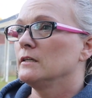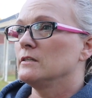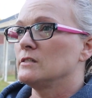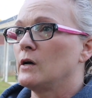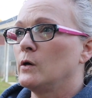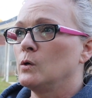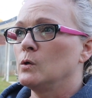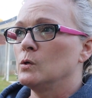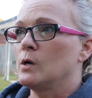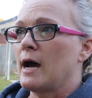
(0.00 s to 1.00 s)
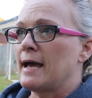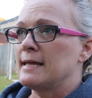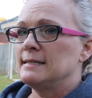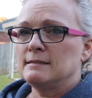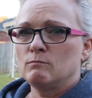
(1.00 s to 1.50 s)
So
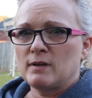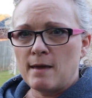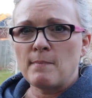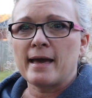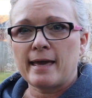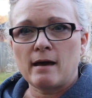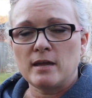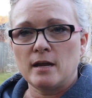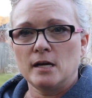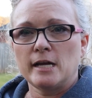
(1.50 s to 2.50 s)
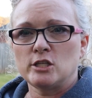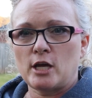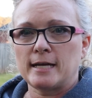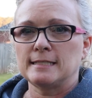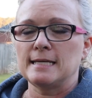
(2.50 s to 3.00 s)
I came back out here, I
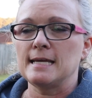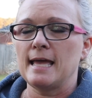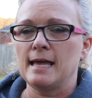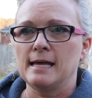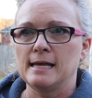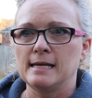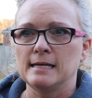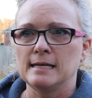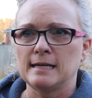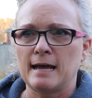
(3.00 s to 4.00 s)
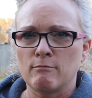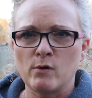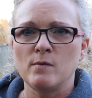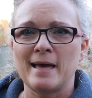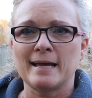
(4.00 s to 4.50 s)
checked it, and I
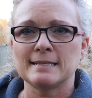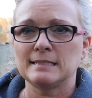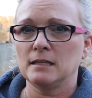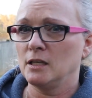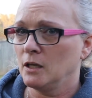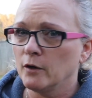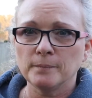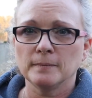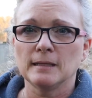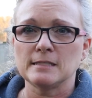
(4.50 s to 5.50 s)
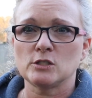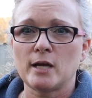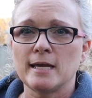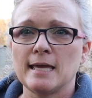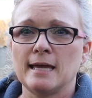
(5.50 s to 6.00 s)
wrote him back and said, nope, let's
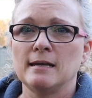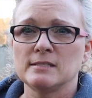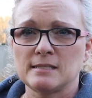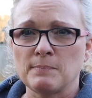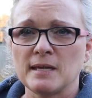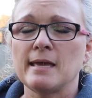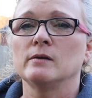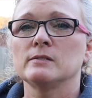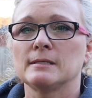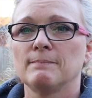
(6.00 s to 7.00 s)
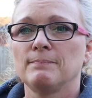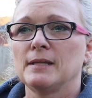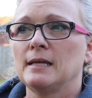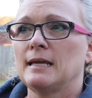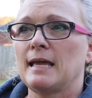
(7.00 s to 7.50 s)
try again, it's something else.
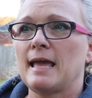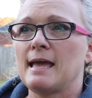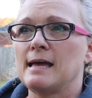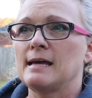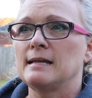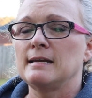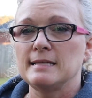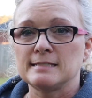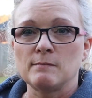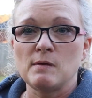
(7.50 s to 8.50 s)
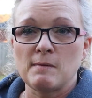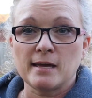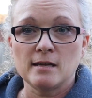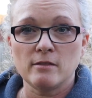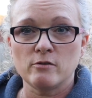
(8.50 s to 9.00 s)
And he sent me
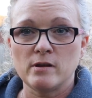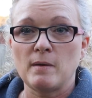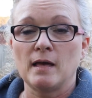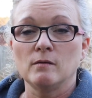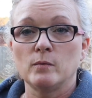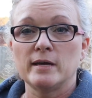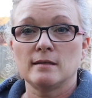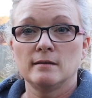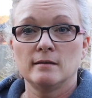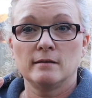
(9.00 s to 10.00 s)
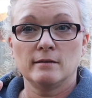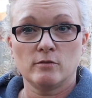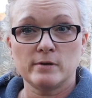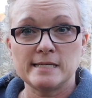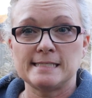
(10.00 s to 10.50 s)
back another email with
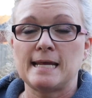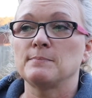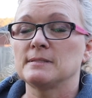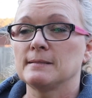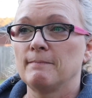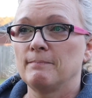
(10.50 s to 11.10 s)
three steps.